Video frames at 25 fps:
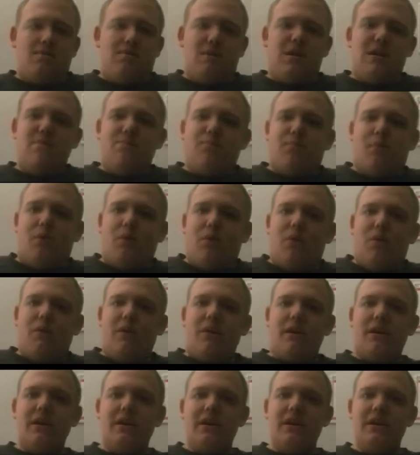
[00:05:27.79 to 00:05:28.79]

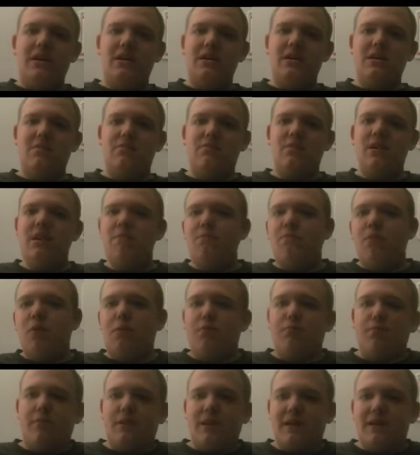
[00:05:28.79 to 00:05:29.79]
people
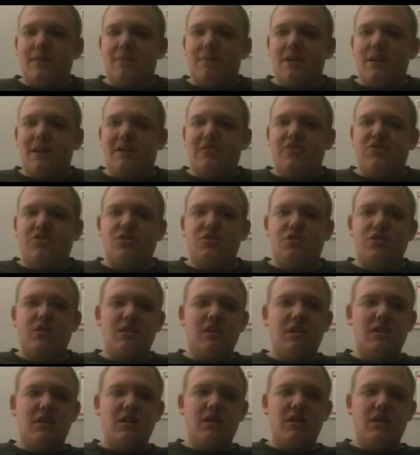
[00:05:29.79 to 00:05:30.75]
pretty much